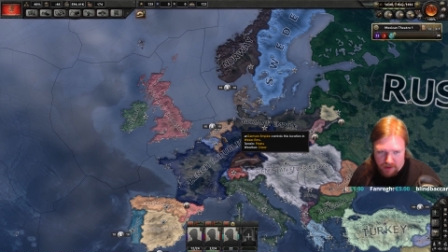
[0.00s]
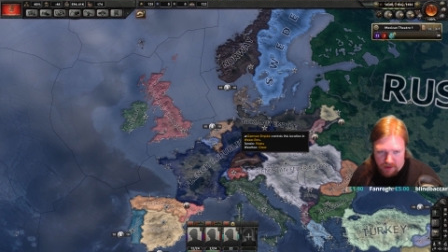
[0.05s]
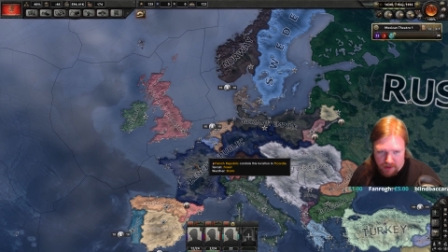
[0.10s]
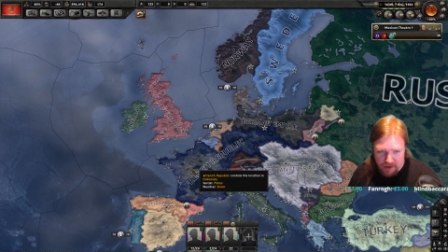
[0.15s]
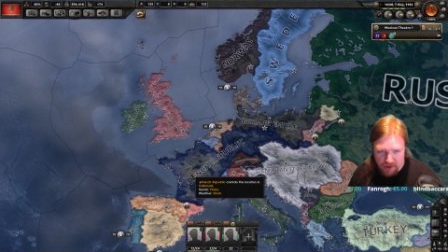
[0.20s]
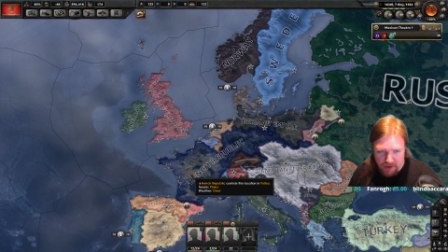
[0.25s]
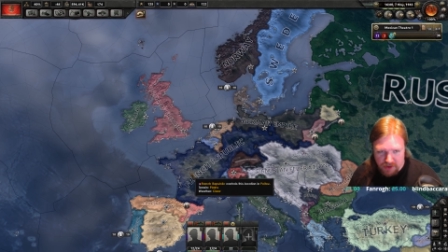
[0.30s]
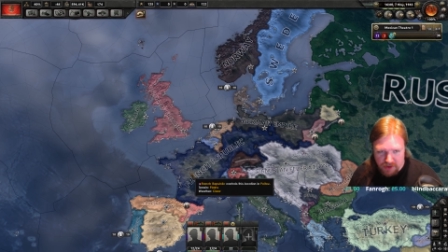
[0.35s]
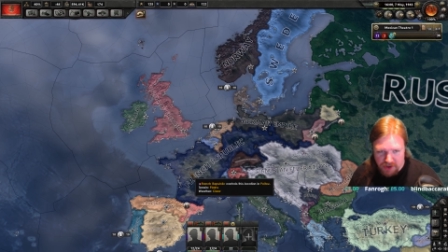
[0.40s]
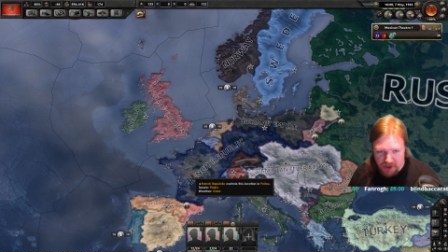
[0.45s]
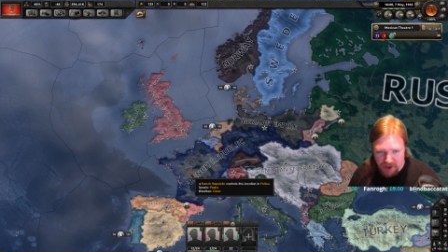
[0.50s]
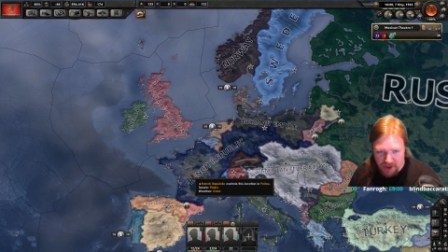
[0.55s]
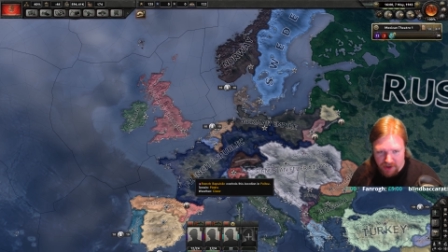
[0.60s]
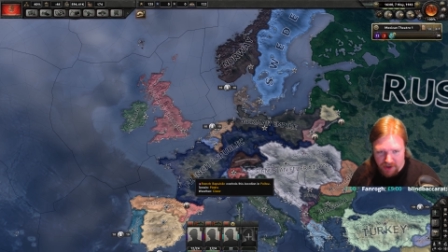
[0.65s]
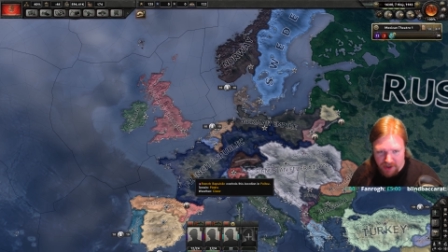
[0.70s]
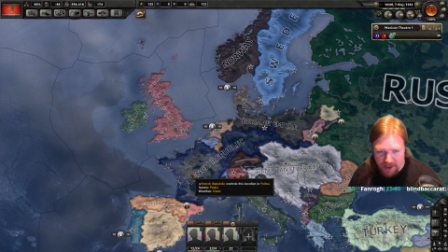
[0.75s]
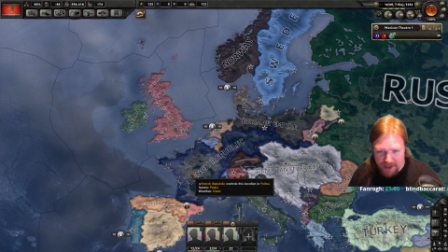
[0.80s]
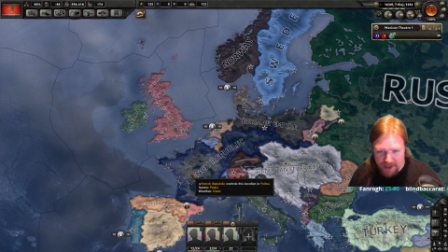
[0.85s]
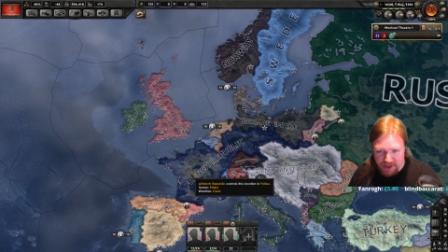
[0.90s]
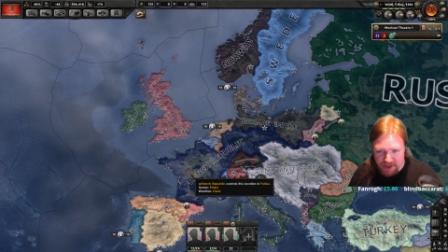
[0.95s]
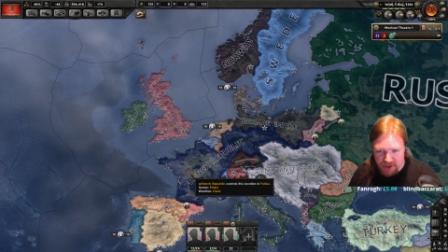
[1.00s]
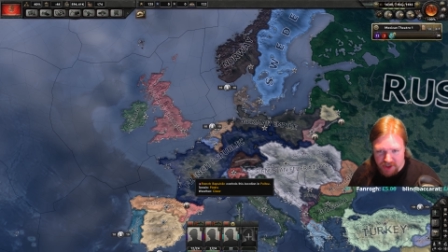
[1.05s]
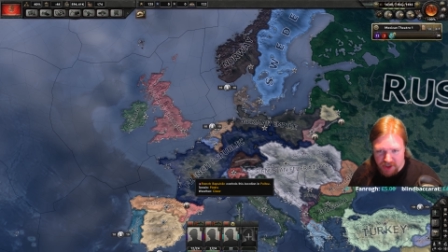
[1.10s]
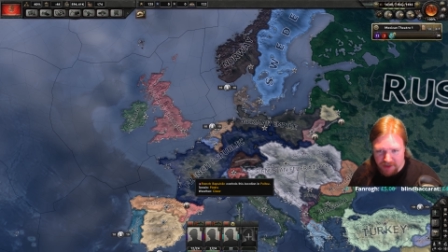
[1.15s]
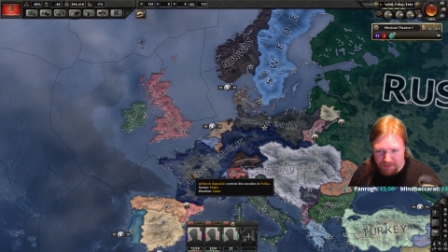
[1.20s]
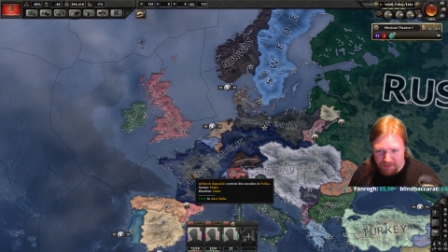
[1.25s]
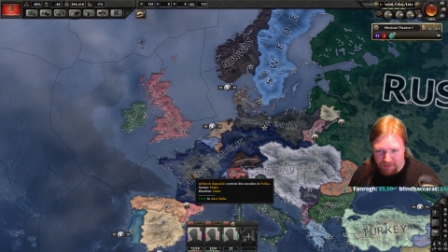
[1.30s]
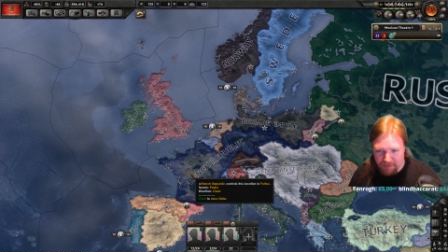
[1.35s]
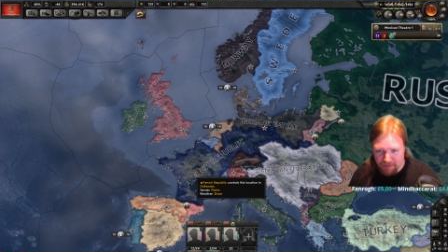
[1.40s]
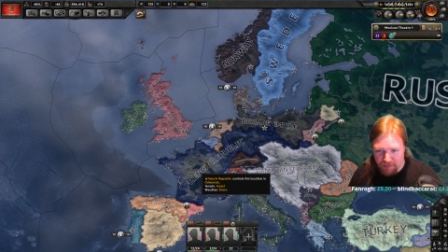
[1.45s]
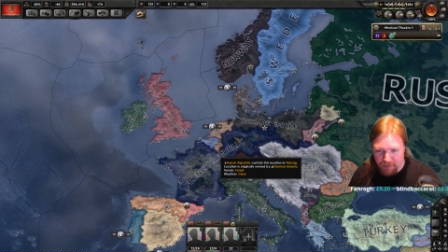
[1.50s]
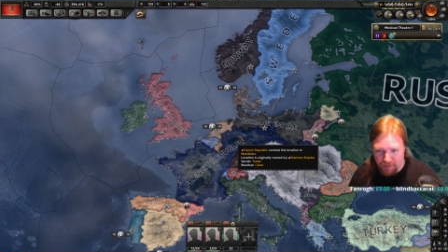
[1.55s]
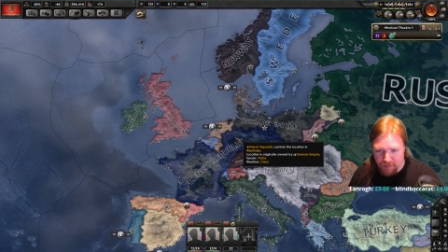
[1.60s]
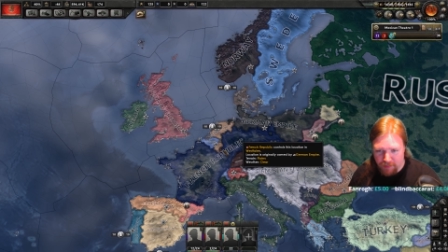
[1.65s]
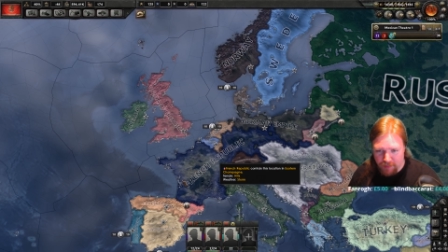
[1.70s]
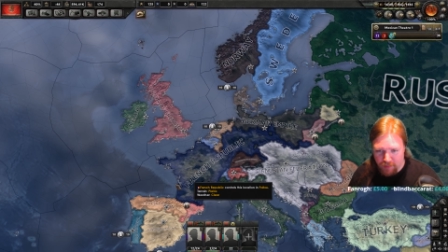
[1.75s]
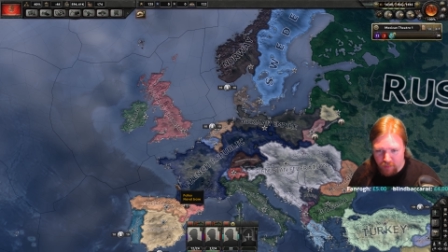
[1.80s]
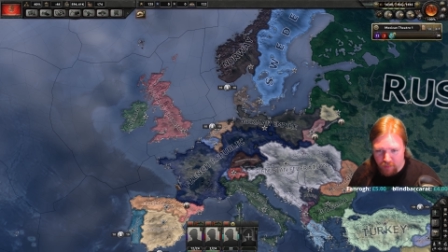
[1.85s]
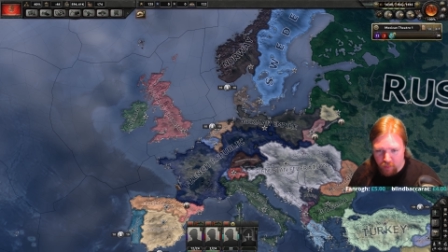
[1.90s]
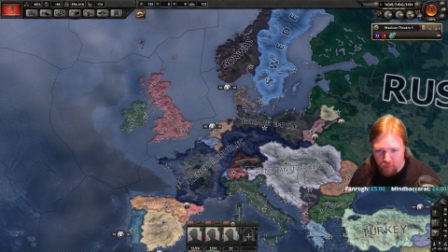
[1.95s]
The Entente actually
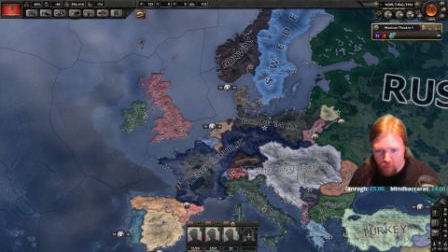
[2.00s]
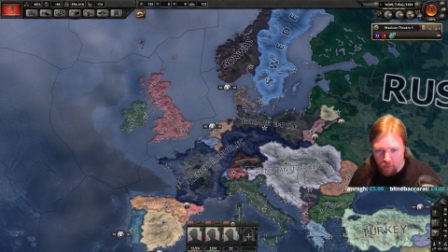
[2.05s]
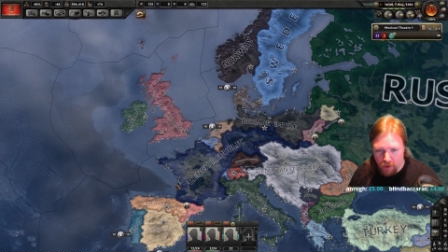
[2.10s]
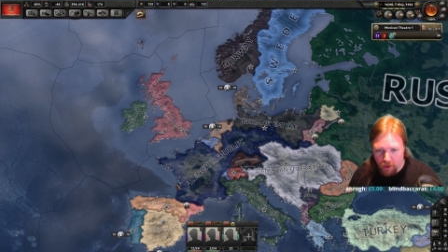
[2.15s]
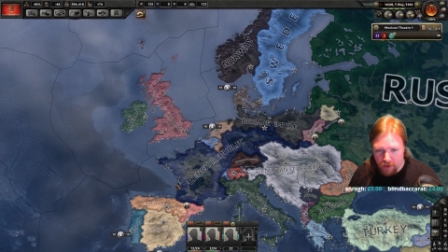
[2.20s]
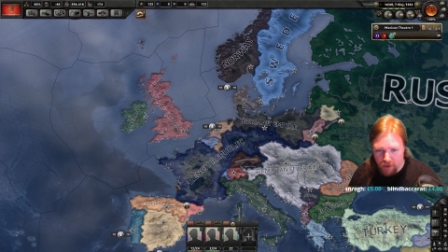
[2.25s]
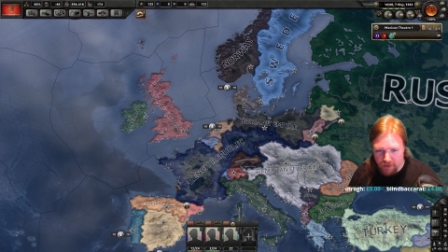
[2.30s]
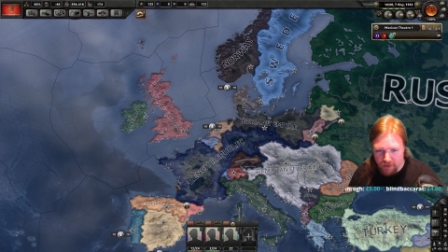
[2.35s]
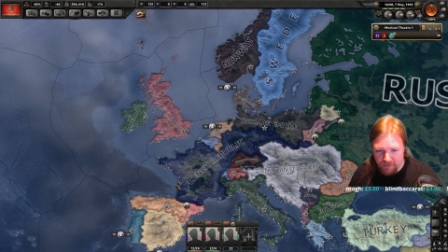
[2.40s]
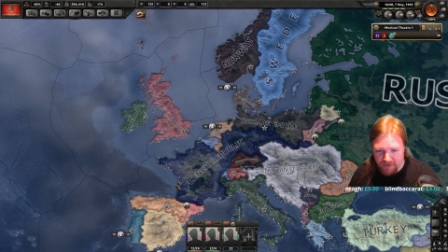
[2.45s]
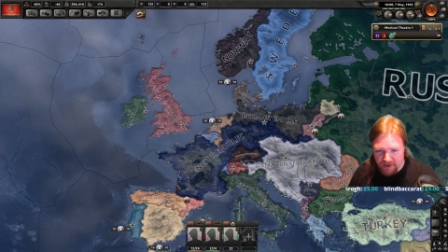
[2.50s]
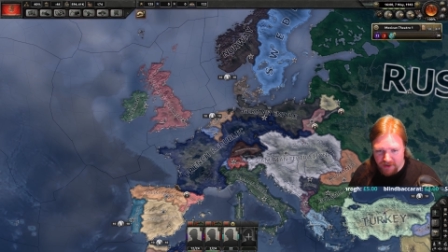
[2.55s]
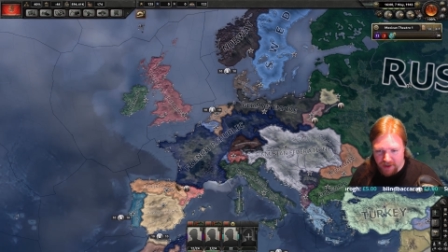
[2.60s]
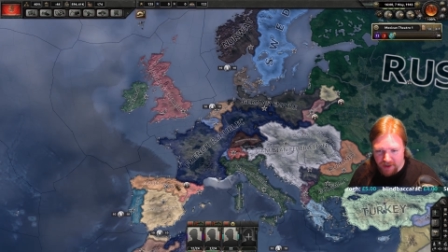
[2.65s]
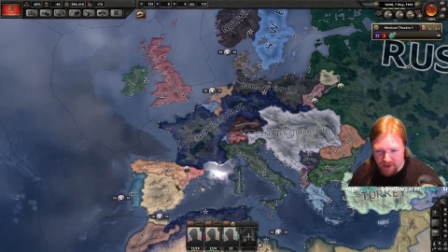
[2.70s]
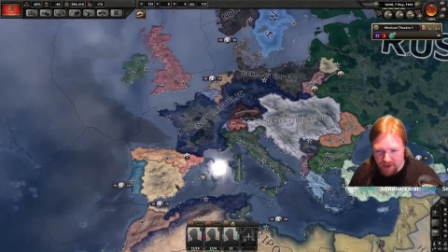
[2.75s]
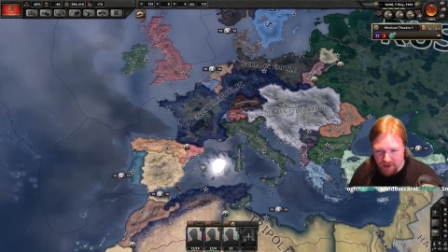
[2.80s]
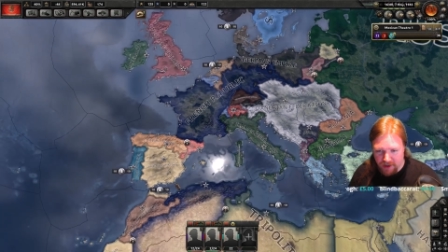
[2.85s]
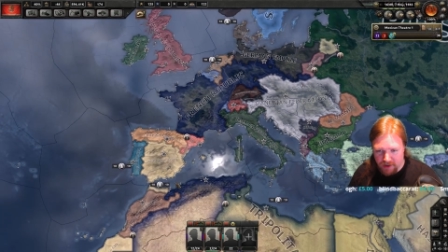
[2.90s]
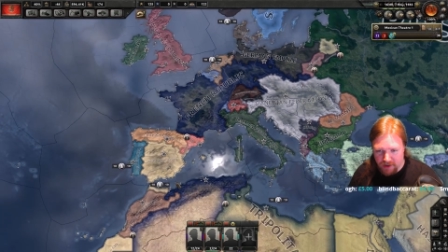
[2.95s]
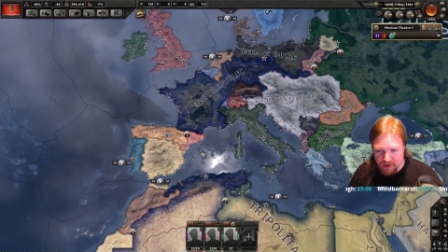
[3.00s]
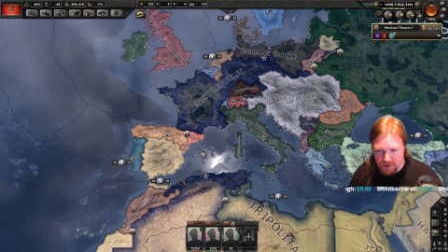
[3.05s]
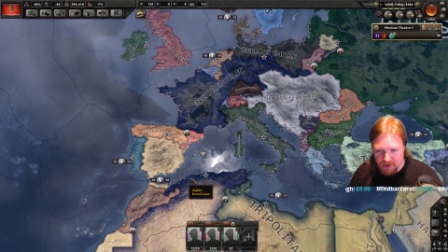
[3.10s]
won over here,